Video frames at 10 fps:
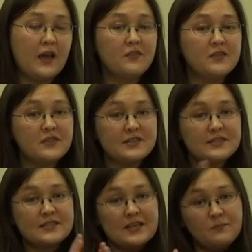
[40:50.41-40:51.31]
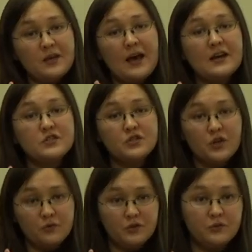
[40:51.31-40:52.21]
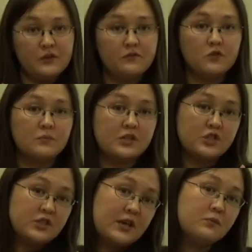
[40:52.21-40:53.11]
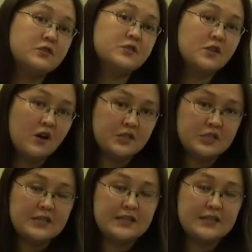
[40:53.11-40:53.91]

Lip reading: and the thesis statement has no new information that was not